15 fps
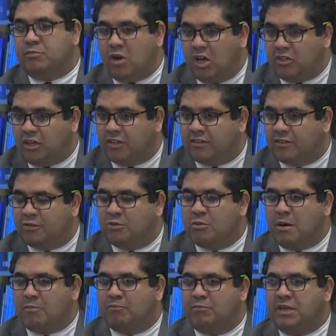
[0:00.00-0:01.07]
product
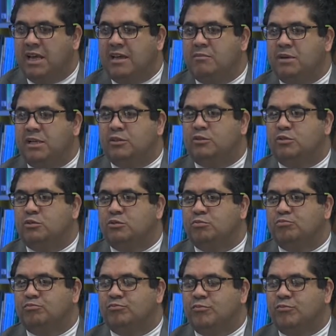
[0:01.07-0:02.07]
to be able to